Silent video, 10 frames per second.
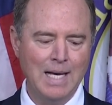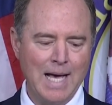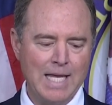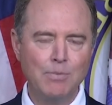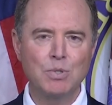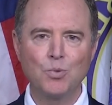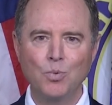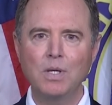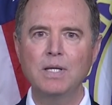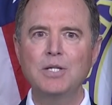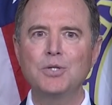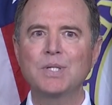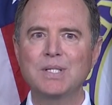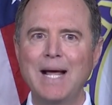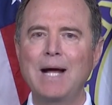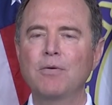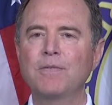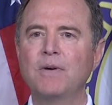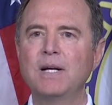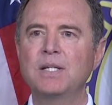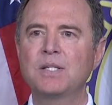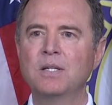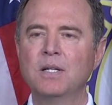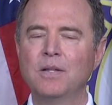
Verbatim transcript: And he was willing to sacrifice